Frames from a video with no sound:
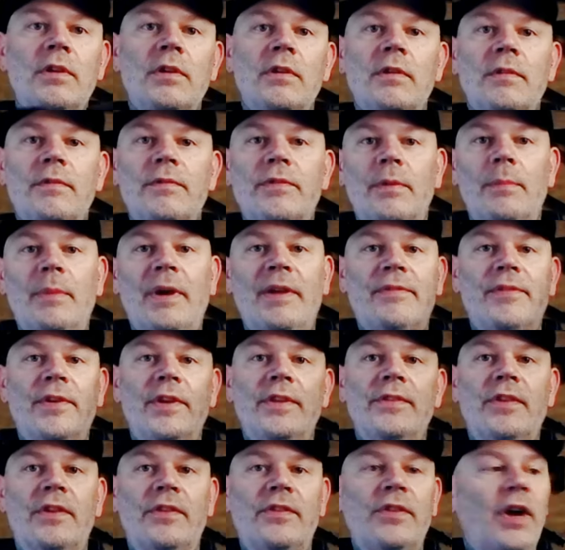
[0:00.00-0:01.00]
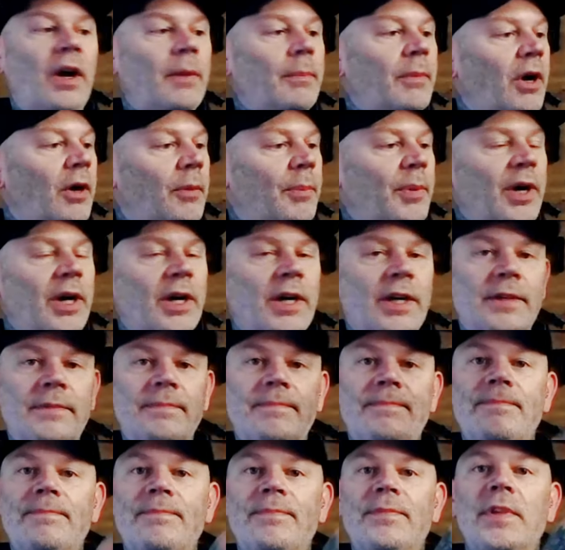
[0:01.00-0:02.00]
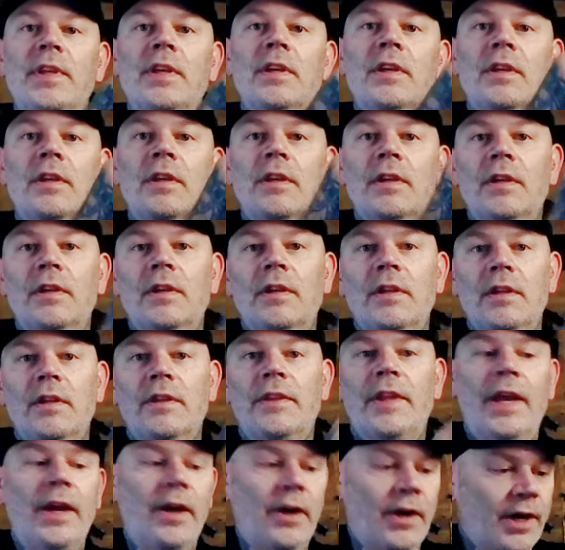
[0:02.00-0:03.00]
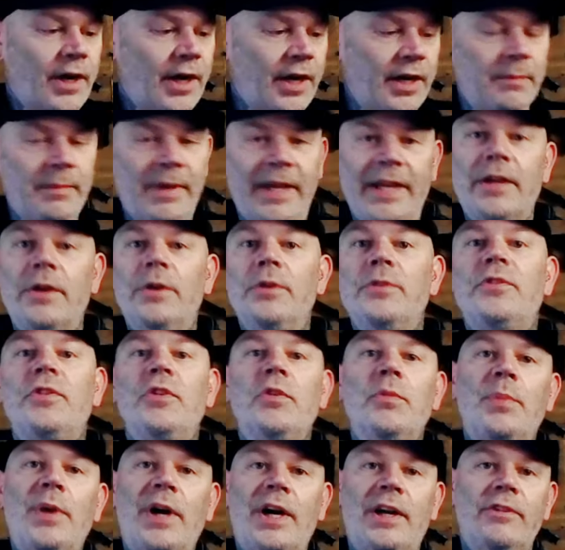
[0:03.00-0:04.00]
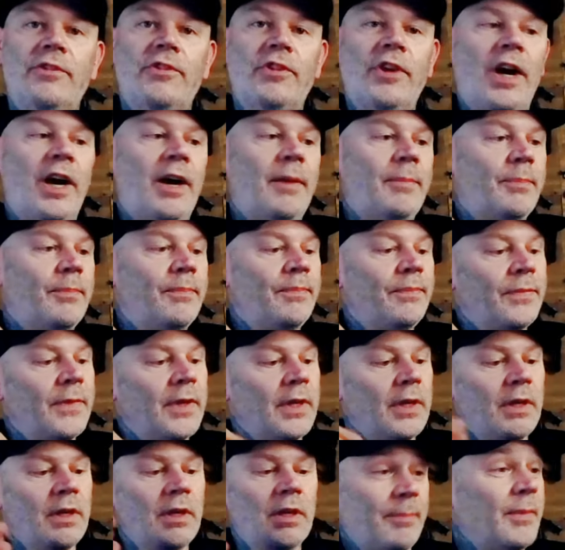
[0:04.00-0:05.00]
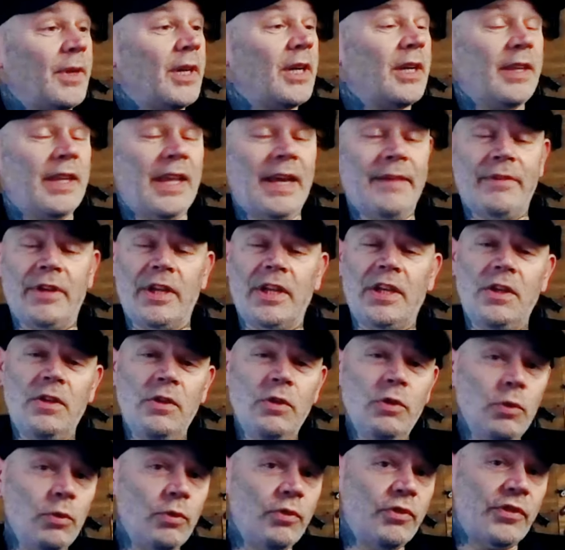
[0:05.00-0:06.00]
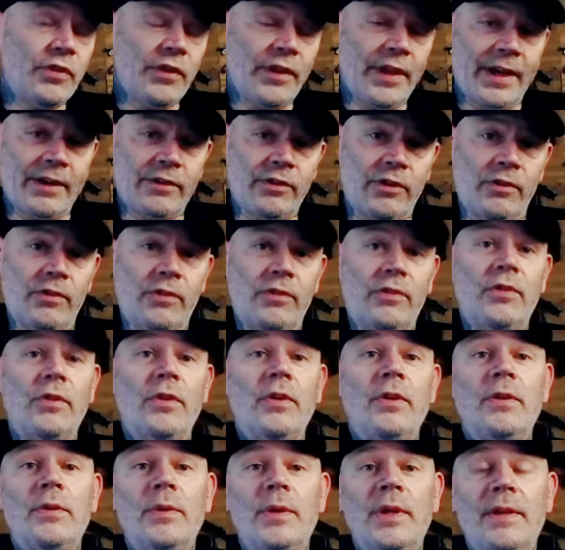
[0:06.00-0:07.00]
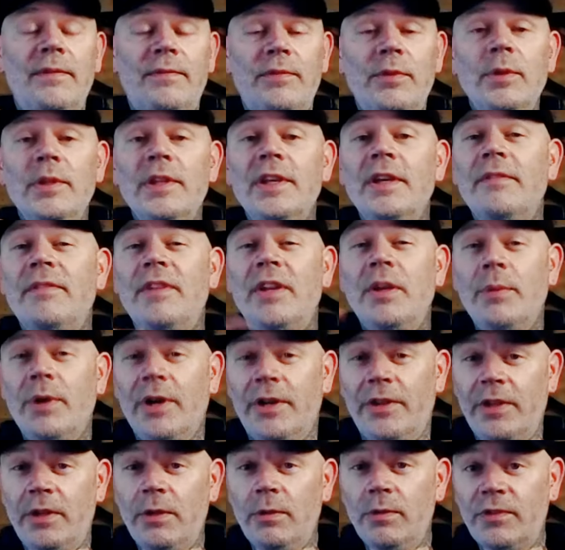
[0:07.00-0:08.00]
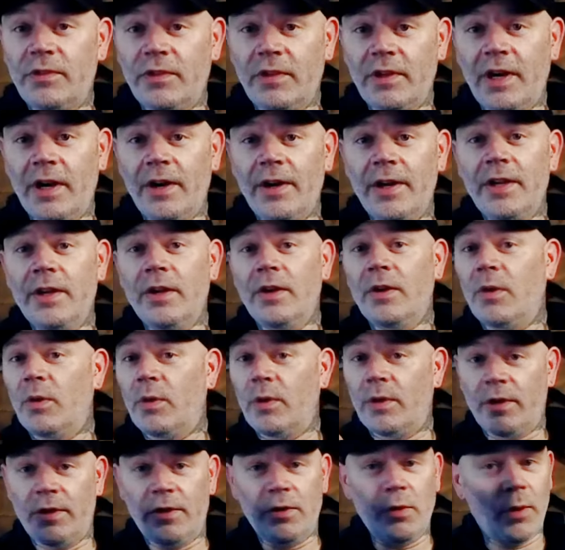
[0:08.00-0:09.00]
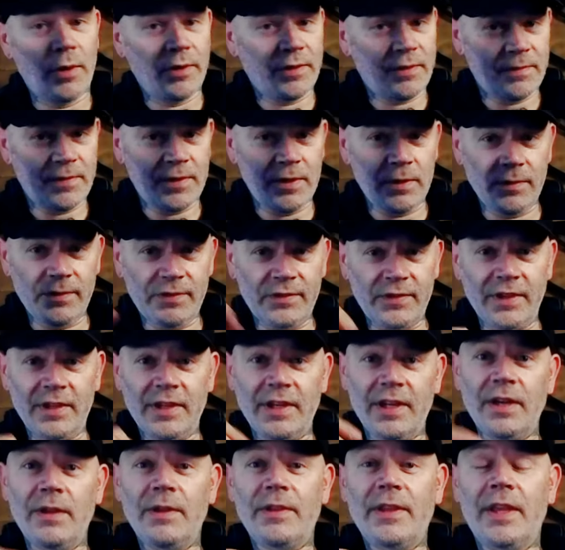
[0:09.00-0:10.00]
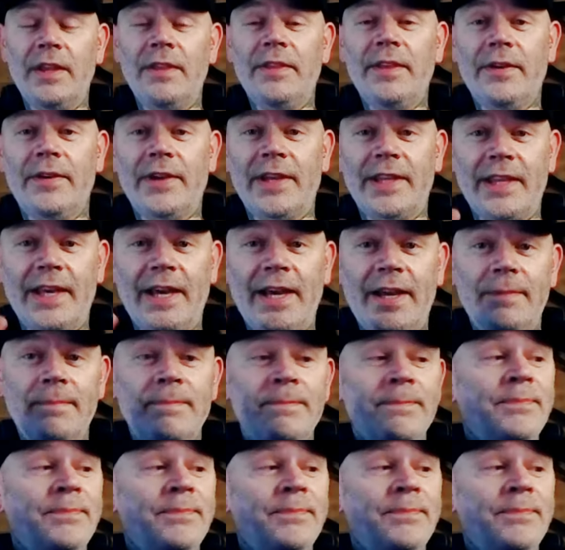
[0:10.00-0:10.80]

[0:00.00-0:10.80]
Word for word: from my friends at Tomball Pawn. They are kind of my go-to pawn shop. They have a huge selection. So if you live anywhere in the Houston area or north of Houston, any, anything like that,